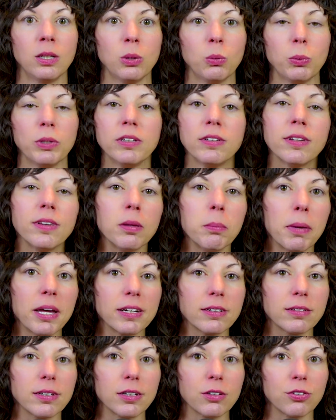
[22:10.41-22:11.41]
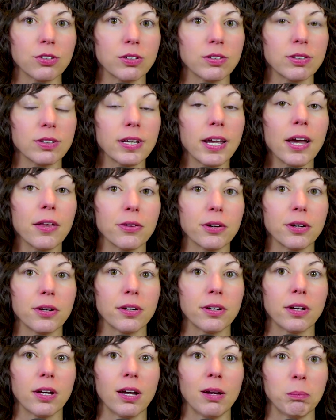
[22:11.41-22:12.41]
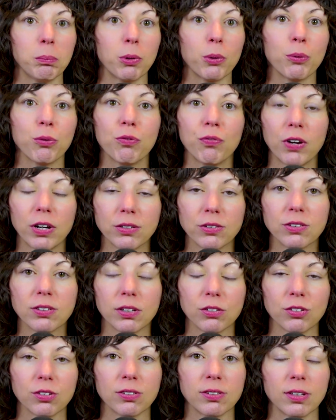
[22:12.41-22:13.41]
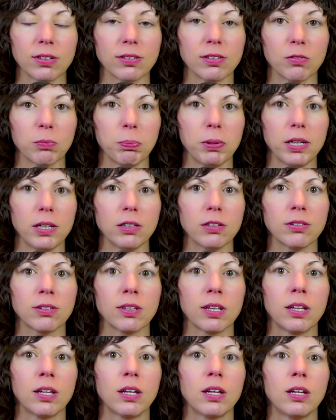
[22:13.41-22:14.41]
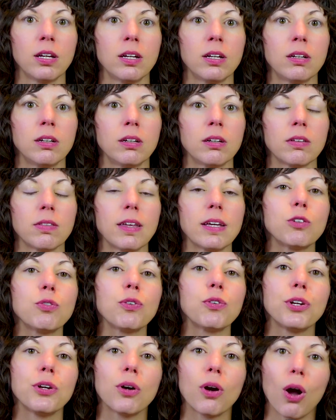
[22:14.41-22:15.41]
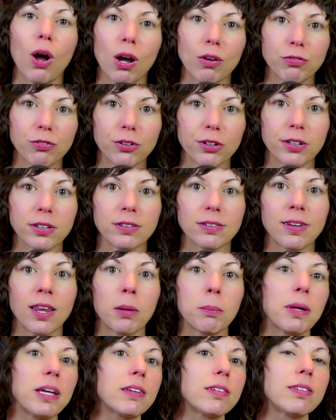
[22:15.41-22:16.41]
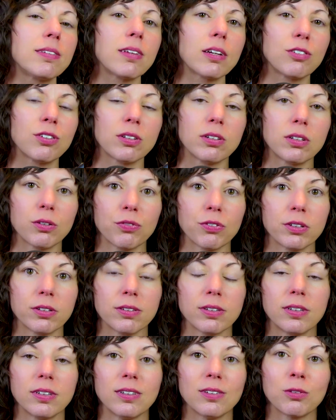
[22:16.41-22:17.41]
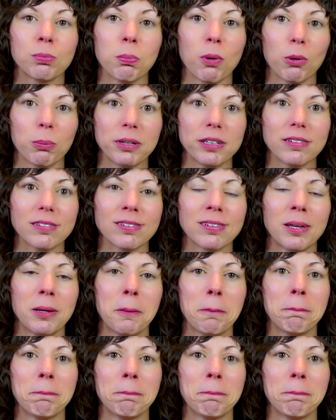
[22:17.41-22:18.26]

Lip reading: We did the meditation together and both felt such a sense of peace. Thanks for your offerings that make such a difference in these moments.